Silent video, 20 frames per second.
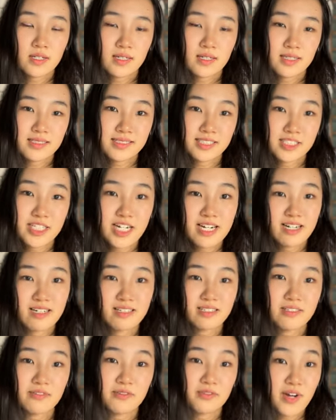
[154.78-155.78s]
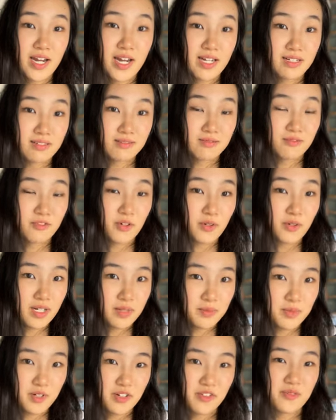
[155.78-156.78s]
share the phone
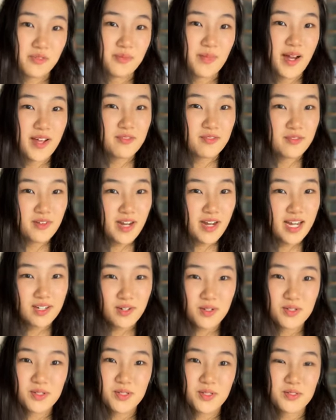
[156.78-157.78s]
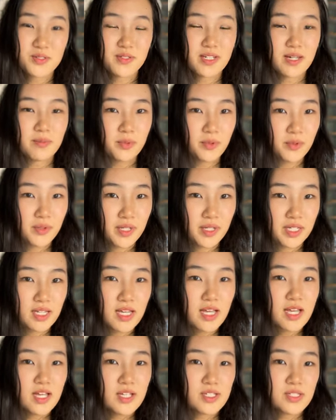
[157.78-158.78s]
number of my friend also to that boy,
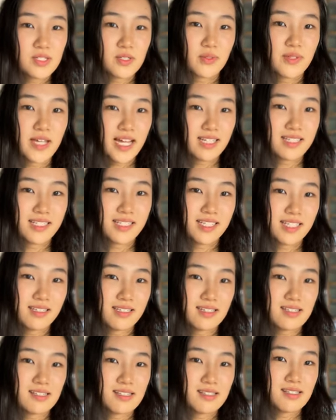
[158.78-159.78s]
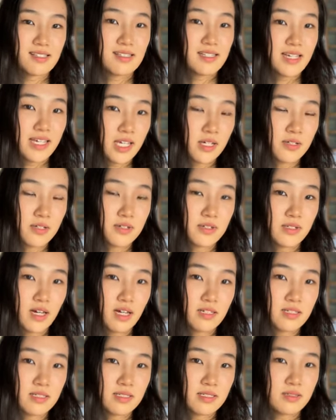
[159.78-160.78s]
so that he could
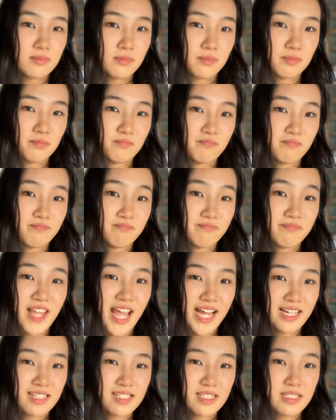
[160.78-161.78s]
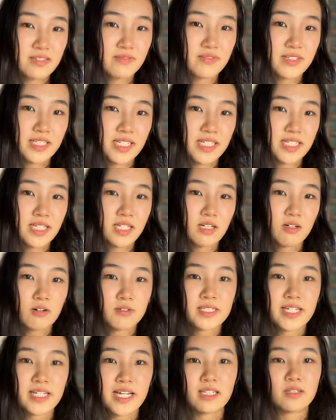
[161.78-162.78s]
not actively
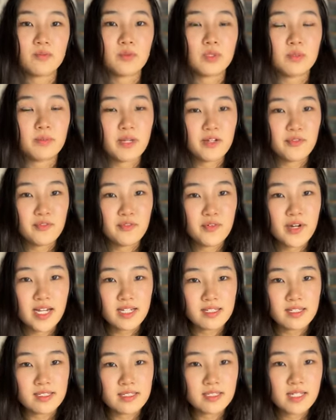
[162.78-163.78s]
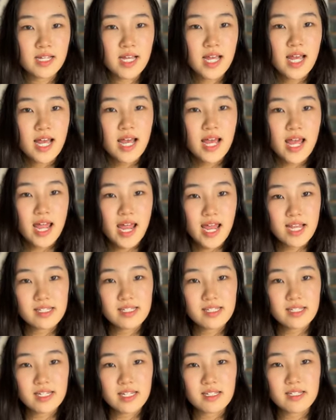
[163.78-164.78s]
contact with my friend. And
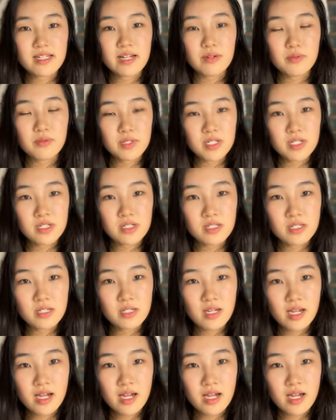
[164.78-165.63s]
since I was